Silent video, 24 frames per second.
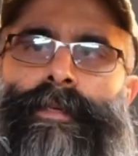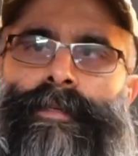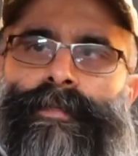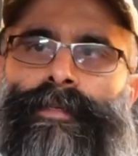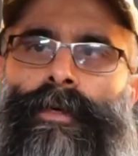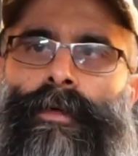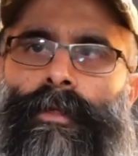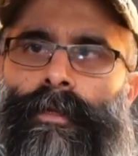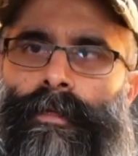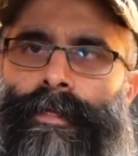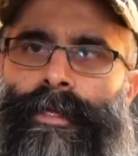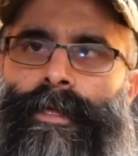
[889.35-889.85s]
is
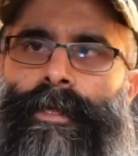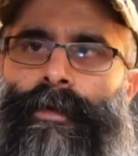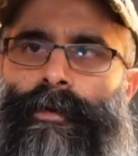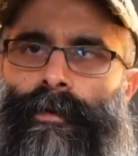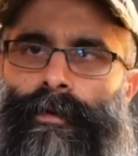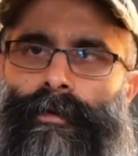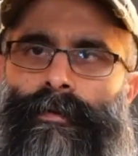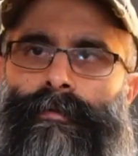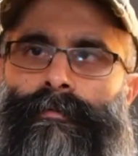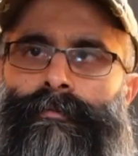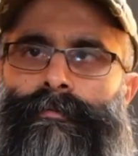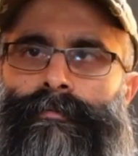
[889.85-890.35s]
all
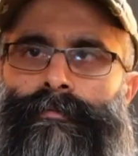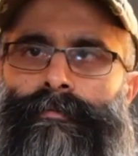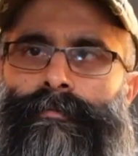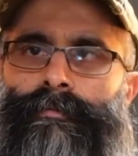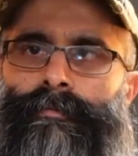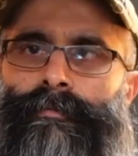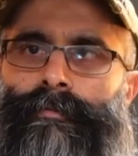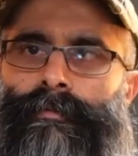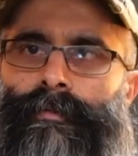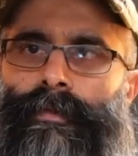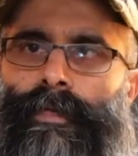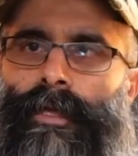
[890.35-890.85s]
here.
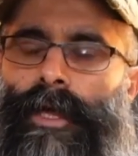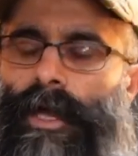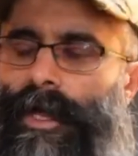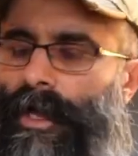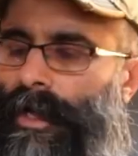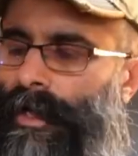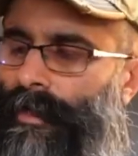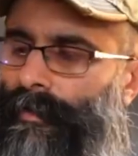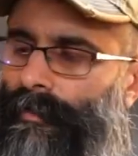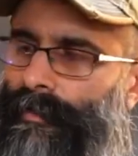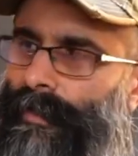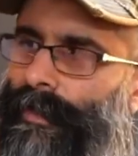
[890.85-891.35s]

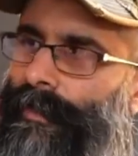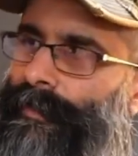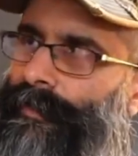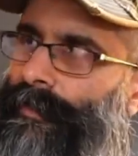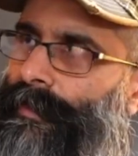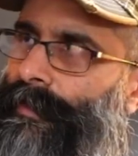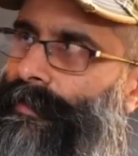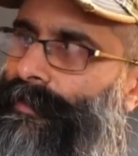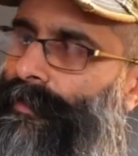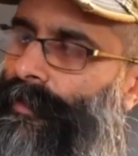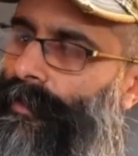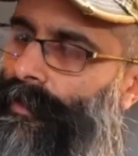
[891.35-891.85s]

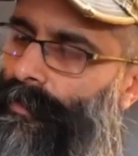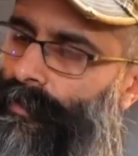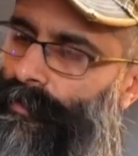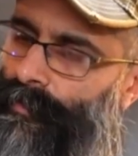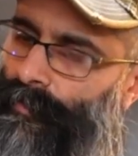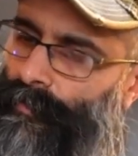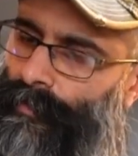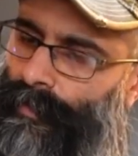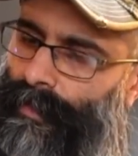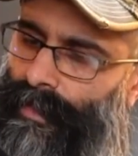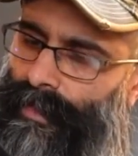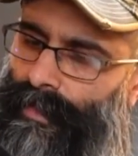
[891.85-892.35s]
It's all
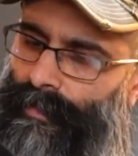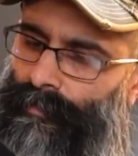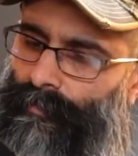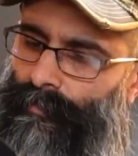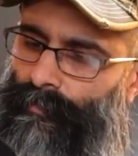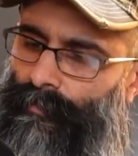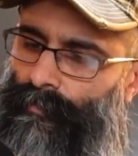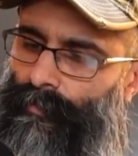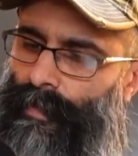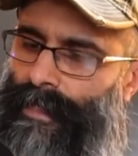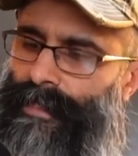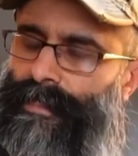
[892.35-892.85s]
going
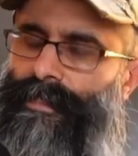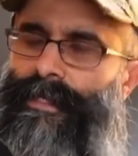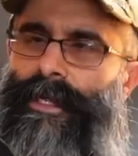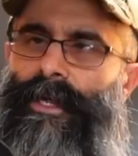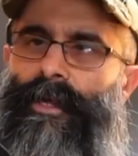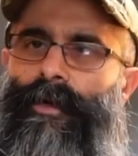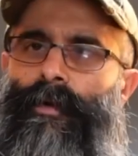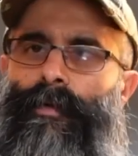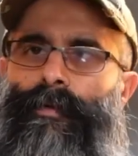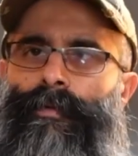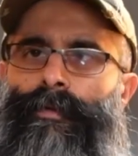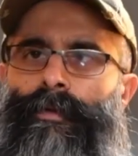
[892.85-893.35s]
right
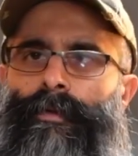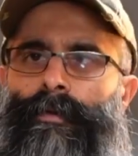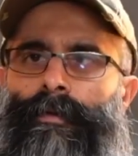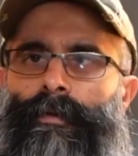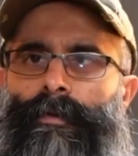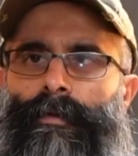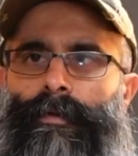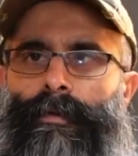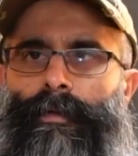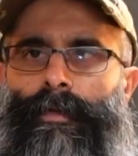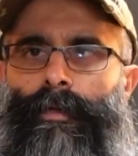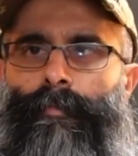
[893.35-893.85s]
down
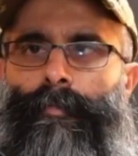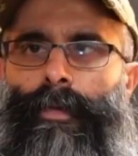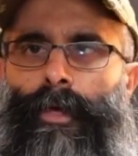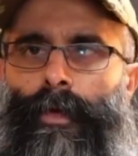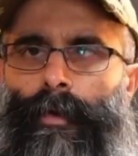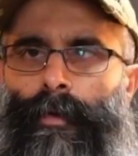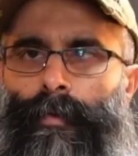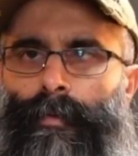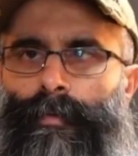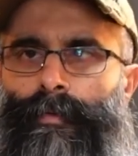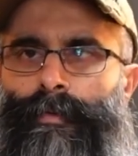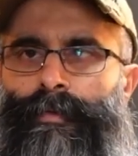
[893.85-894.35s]
the
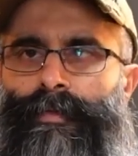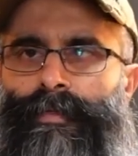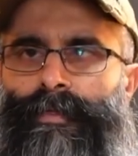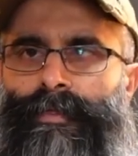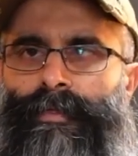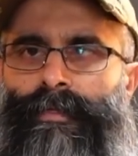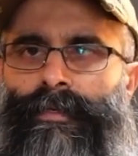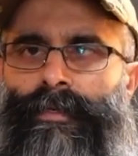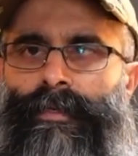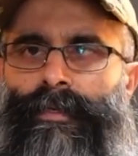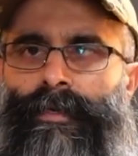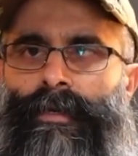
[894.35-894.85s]
bones,
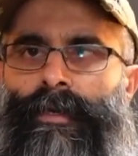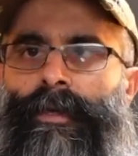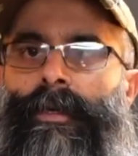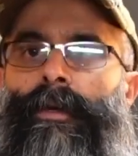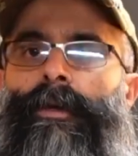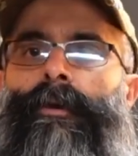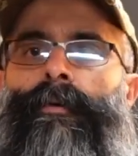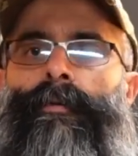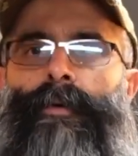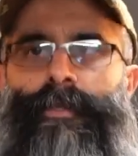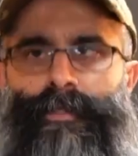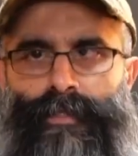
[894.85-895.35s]

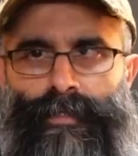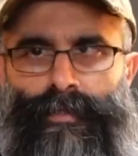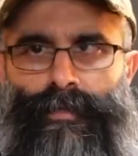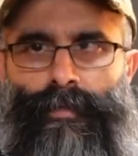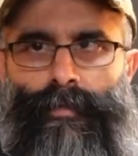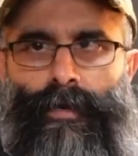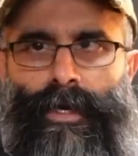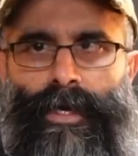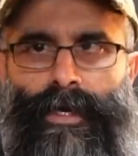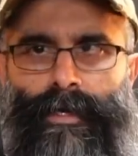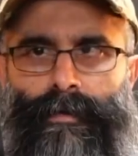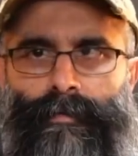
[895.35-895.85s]
which is
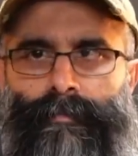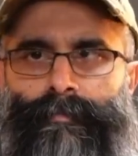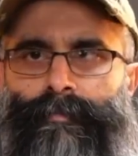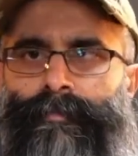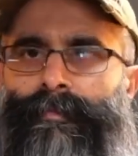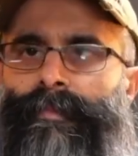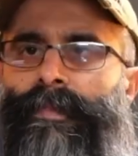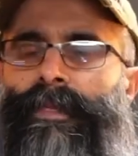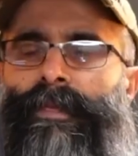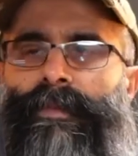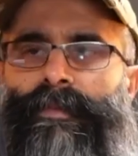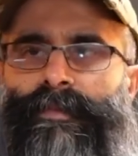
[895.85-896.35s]
great
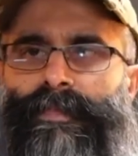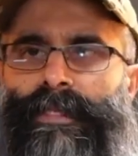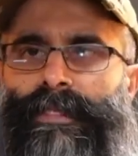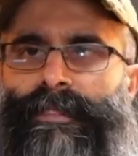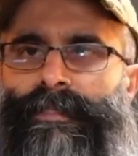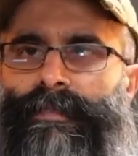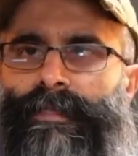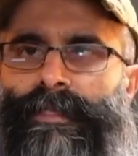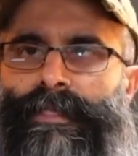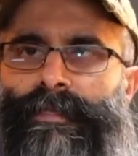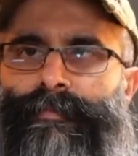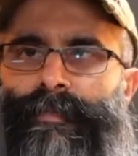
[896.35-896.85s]
because
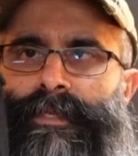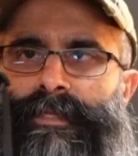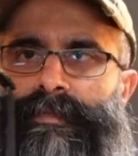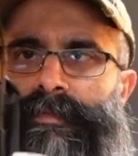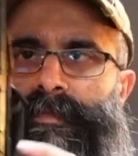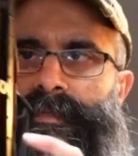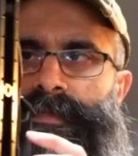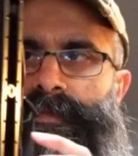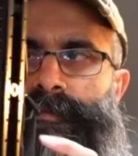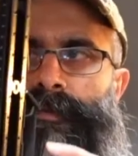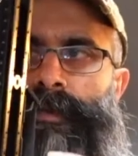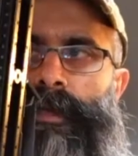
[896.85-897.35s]
that's less
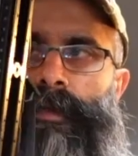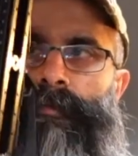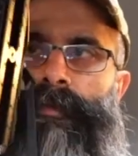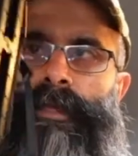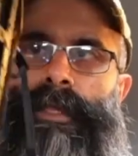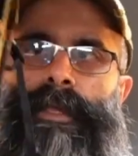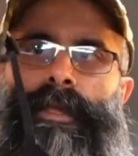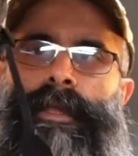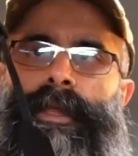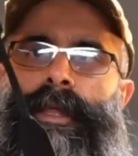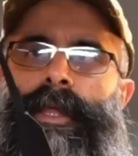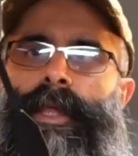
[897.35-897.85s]
muscles involved.
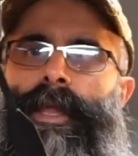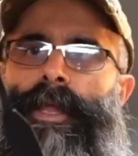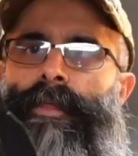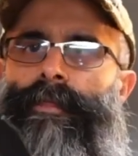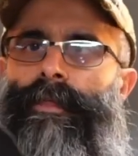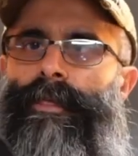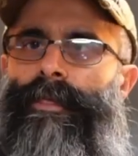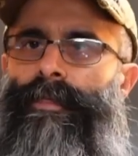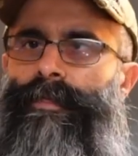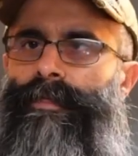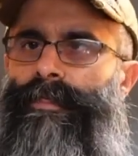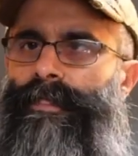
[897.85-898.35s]
And
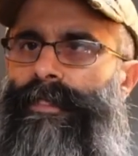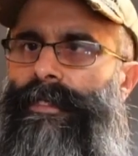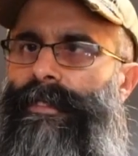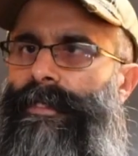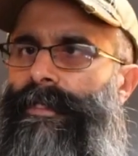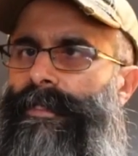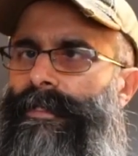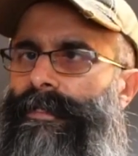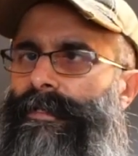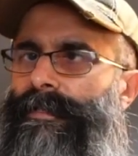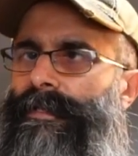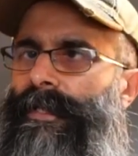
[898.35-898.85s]
then you stick it
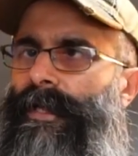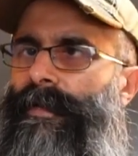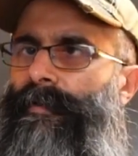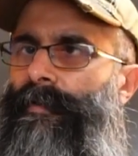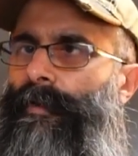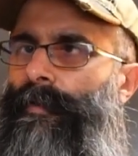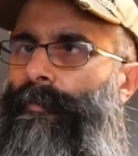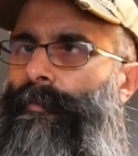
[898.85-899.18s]
into the side of your